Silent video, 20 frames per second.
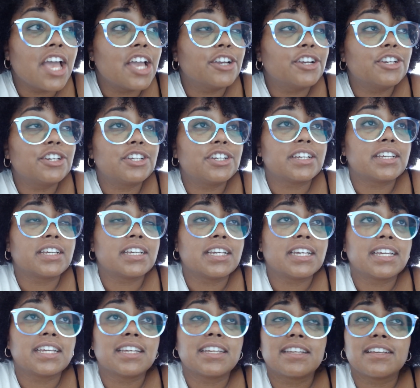
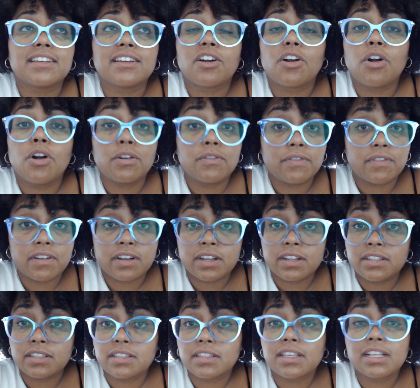She cooked for
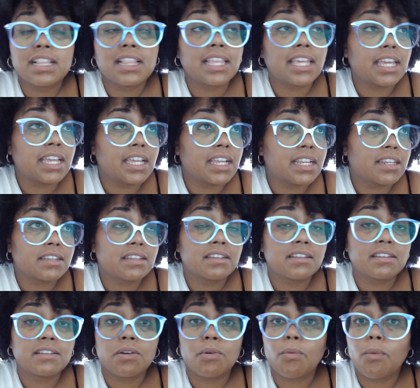us, cleaned,
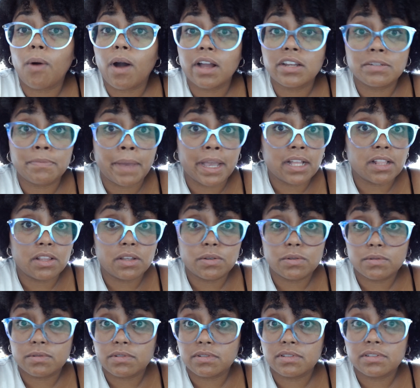washed my
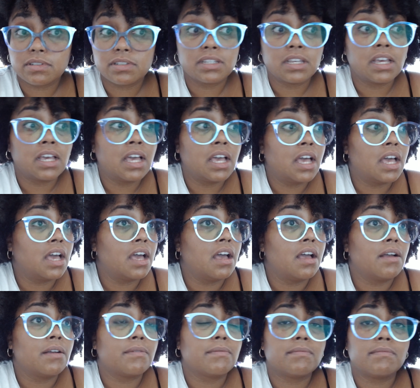clothes.
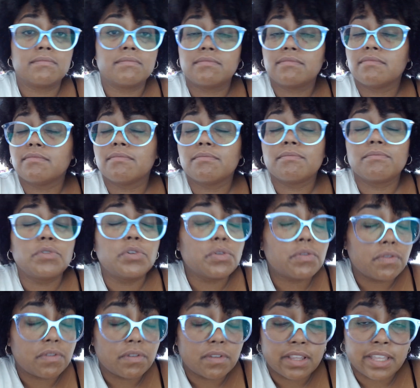
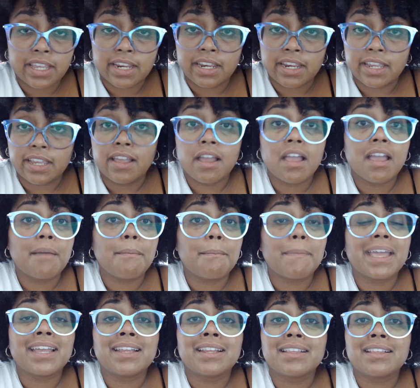Beautiful lady.
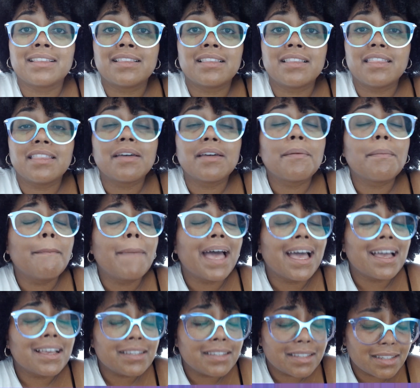Made the
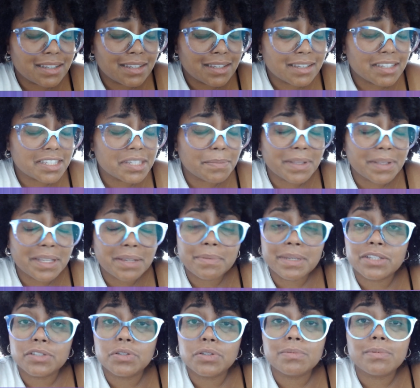best split pea
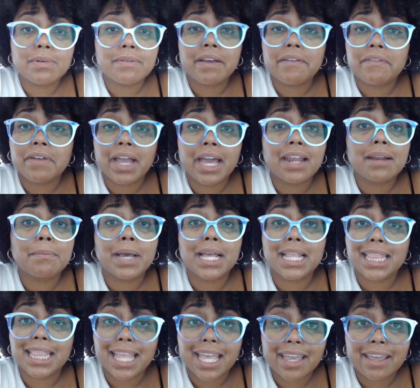soup I've ever had in
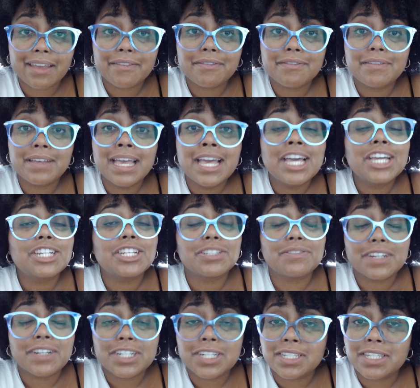my life. She's
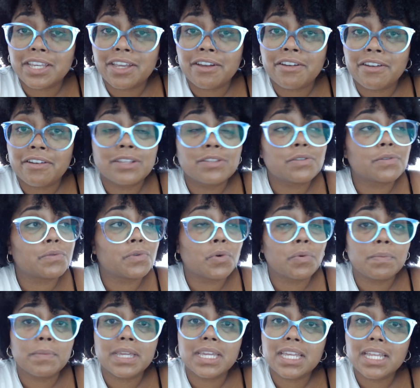vegetarian, so no
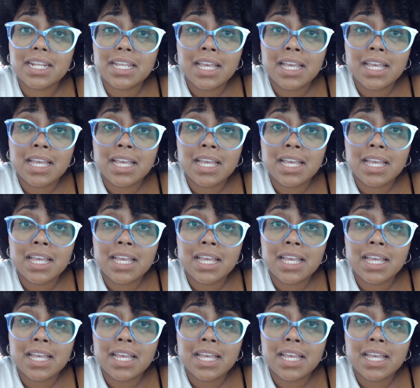meat.